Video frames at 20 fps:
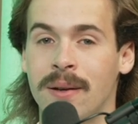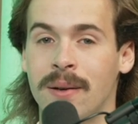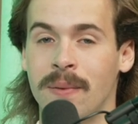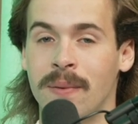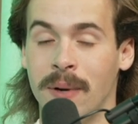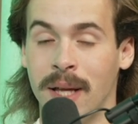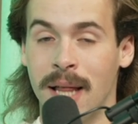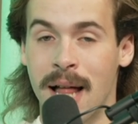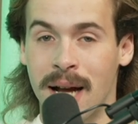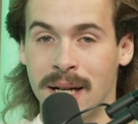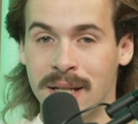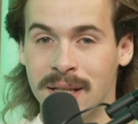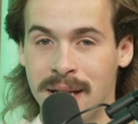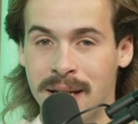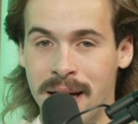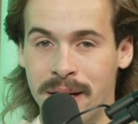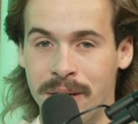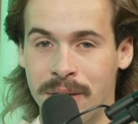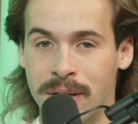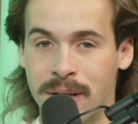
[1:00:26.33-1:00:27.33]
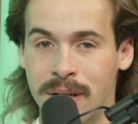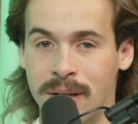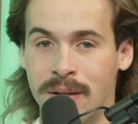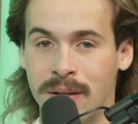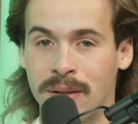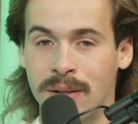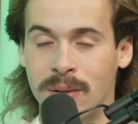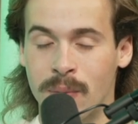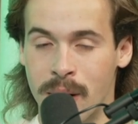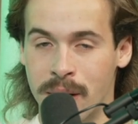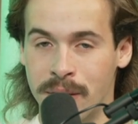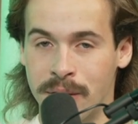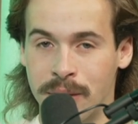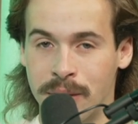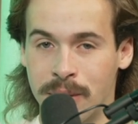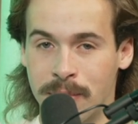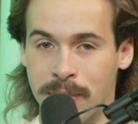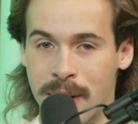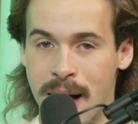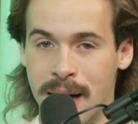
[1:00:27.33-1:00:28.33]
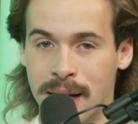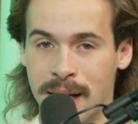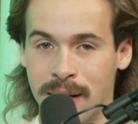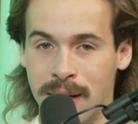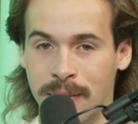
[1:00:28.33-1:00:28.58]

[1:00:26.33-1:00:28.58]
relaxation dwells in your body.